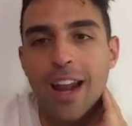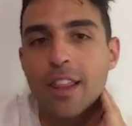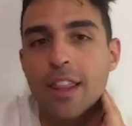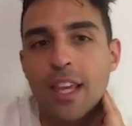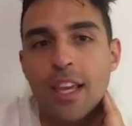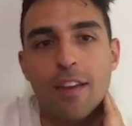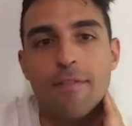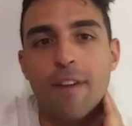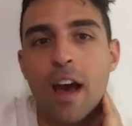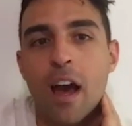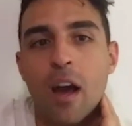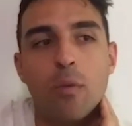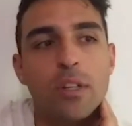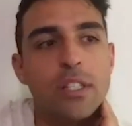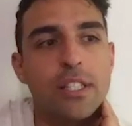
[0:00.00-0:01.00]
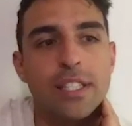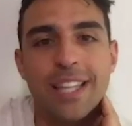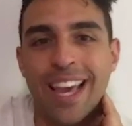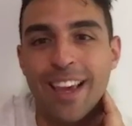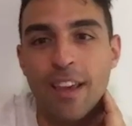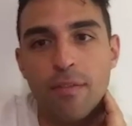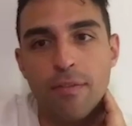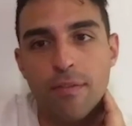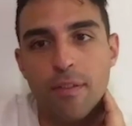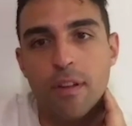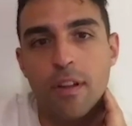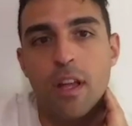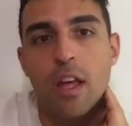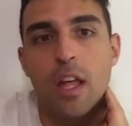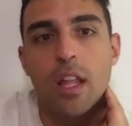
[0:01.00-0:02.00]
think if I was safe,
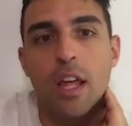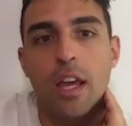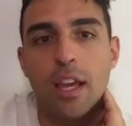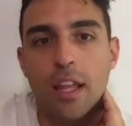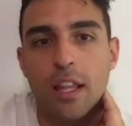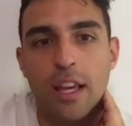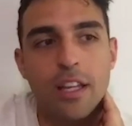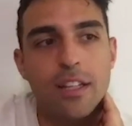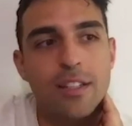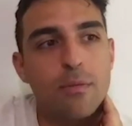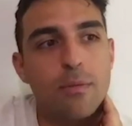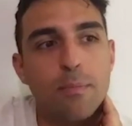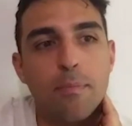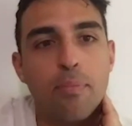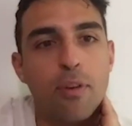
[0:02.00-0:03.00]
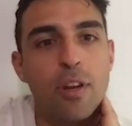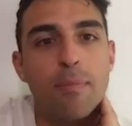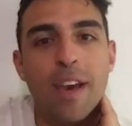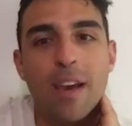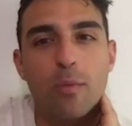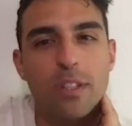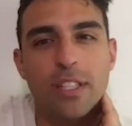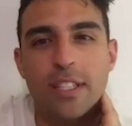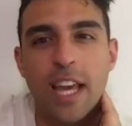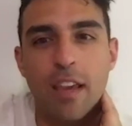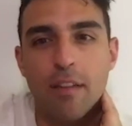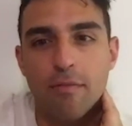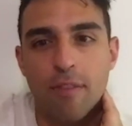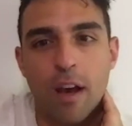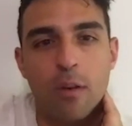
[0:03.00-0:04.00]
like because pre-med was
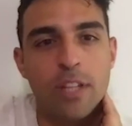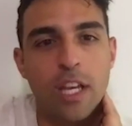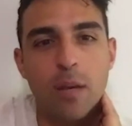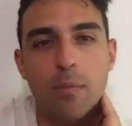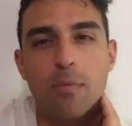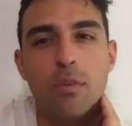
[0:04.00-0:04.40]
safe. I was able